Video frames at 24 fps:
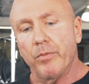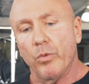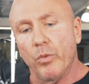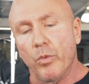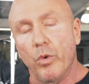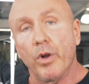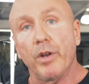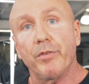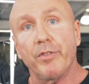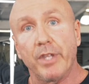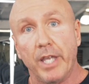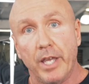
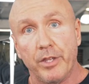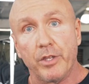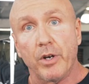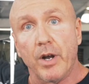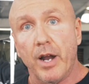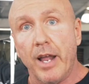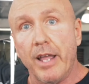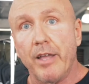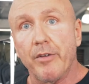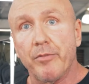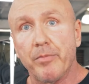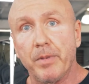one of the other
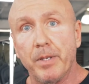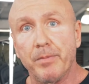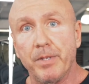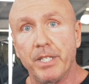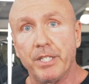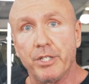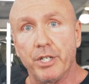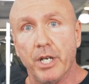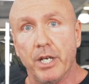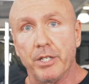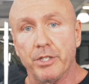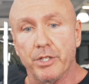
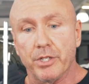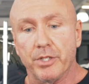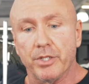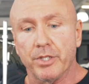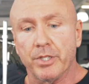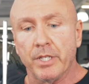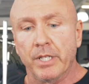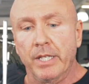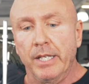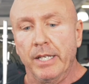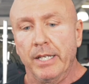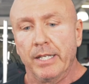IFBB
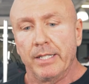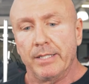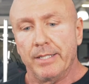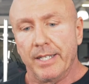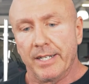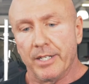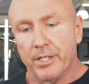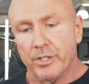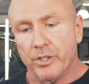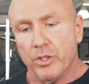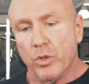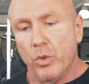judges,
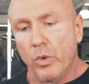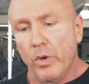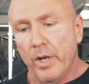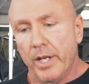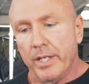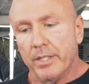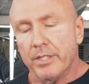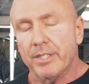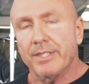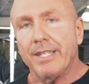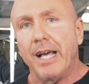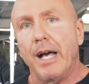Dennis
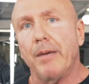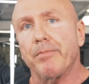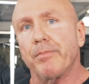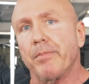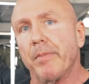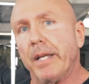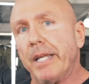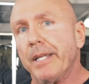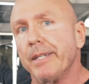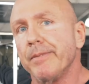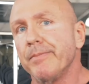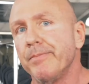Coy, stopped
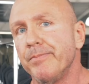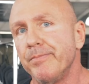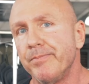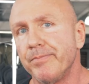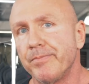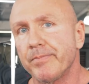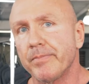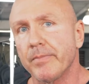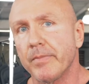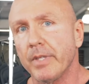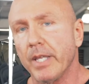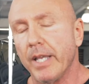me.
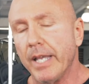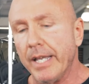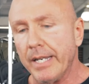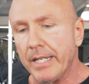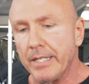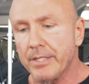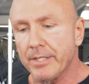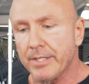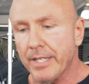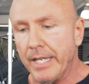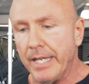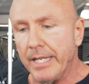And
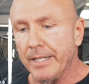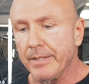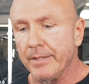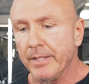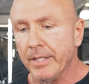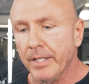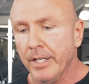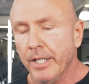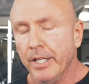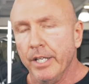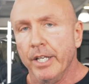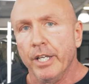he said,
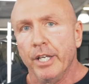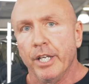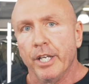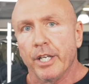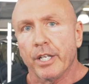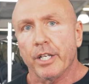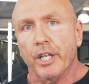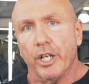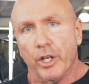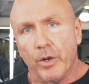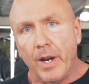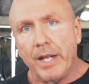
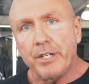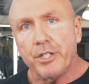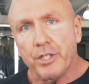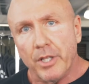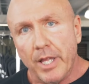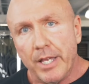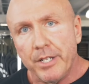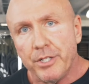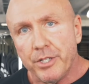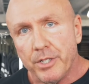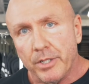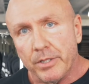
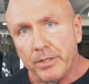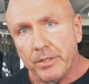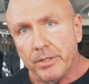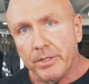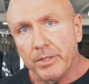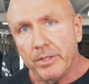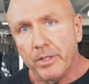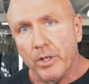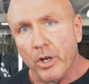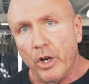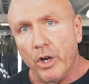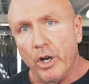
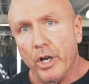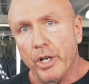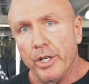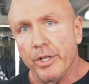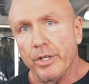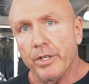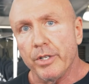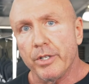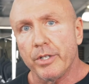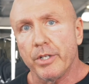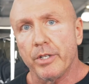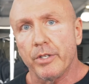"Congratulations
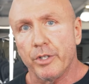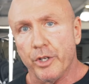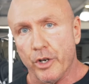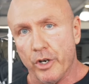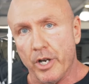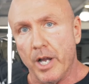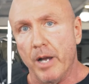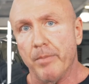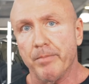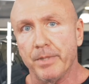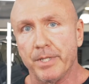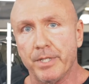on your
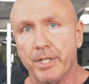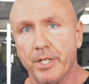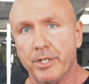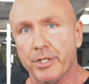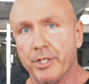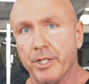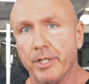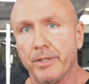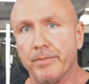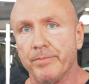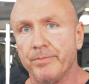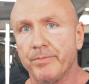
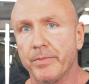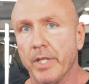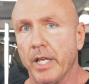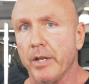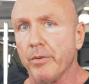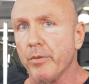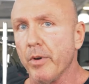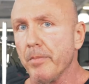competition." And